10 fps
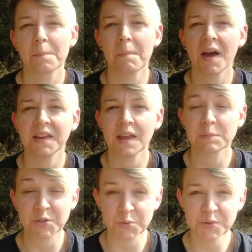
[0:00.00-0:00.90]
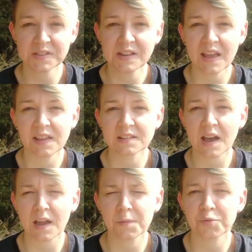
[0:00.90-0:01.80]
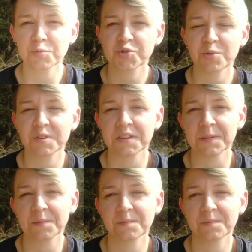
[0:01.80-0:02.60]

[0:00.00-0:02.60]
My name is Susan, and I am from Germany.